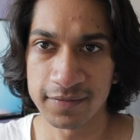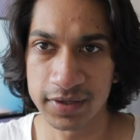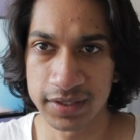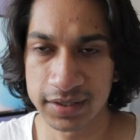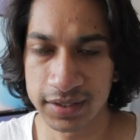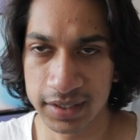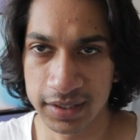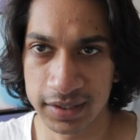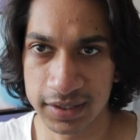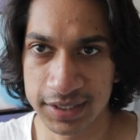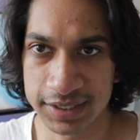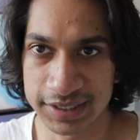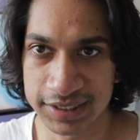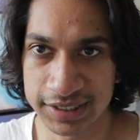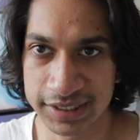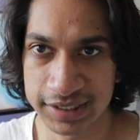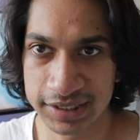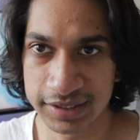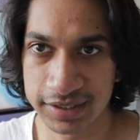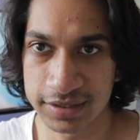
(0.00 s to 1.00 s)
everything
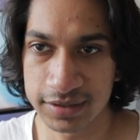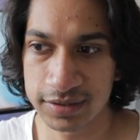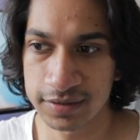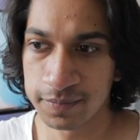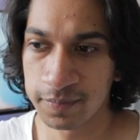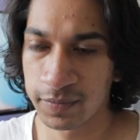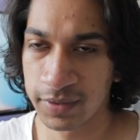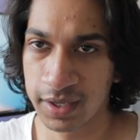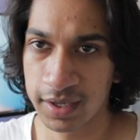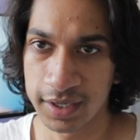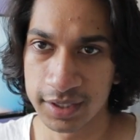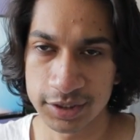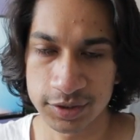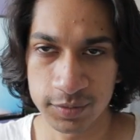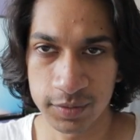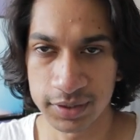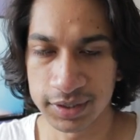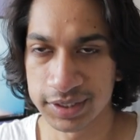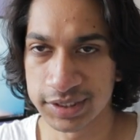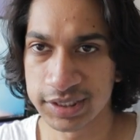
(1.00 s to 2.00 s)
consistent, as
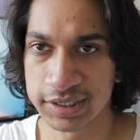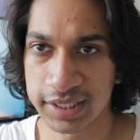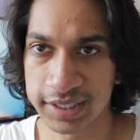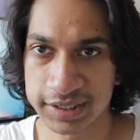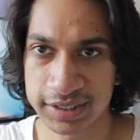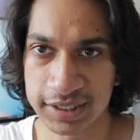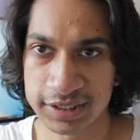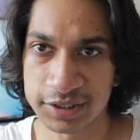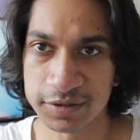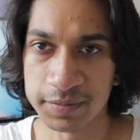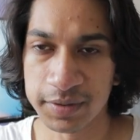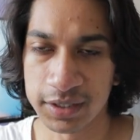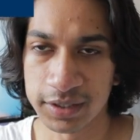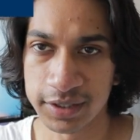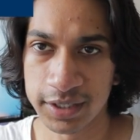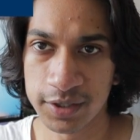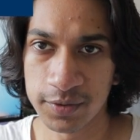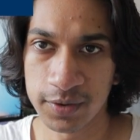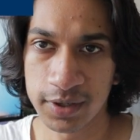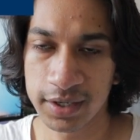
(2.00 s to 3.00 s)
well as
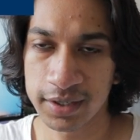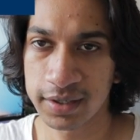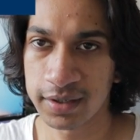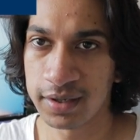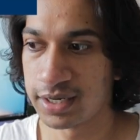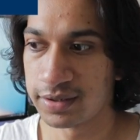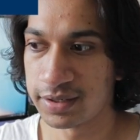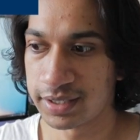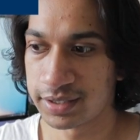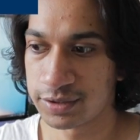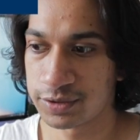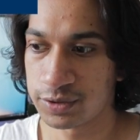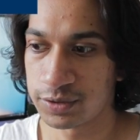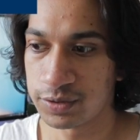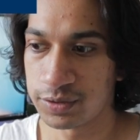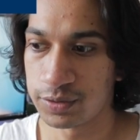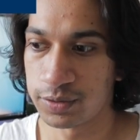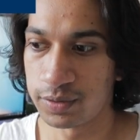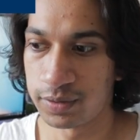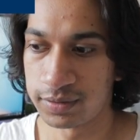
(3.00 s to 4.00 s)
accessibility work, adhering
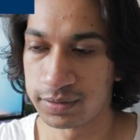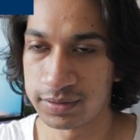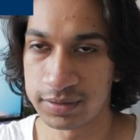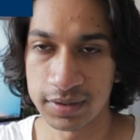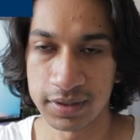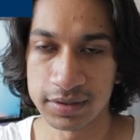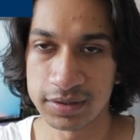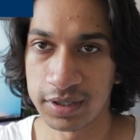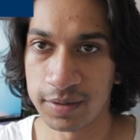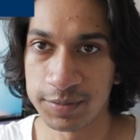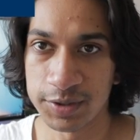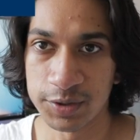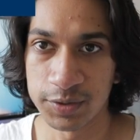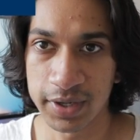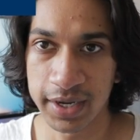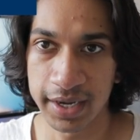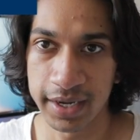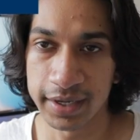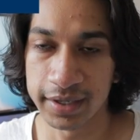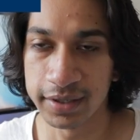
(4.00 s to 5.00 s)
to the
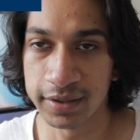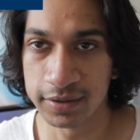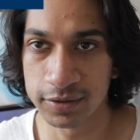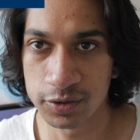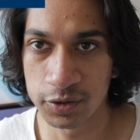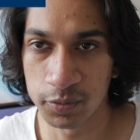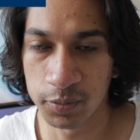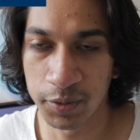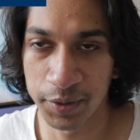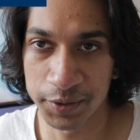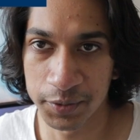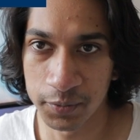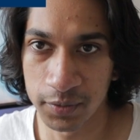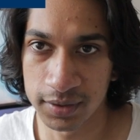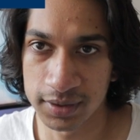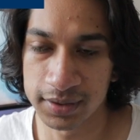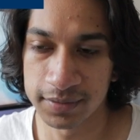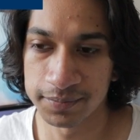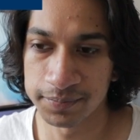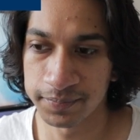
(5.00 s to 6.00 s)
WCAG
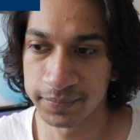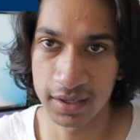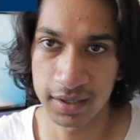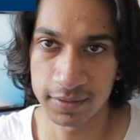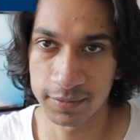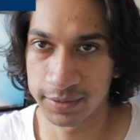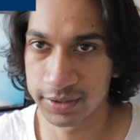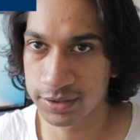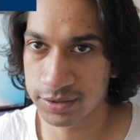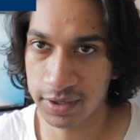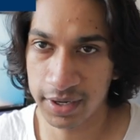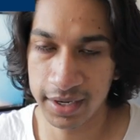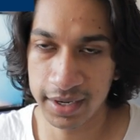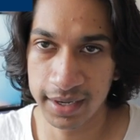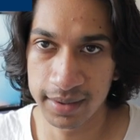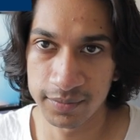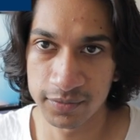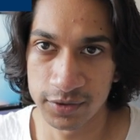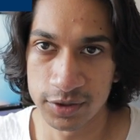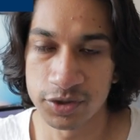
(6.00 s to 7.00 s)
2.1. We try to
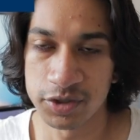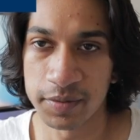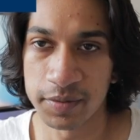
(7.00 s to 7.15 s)
aim for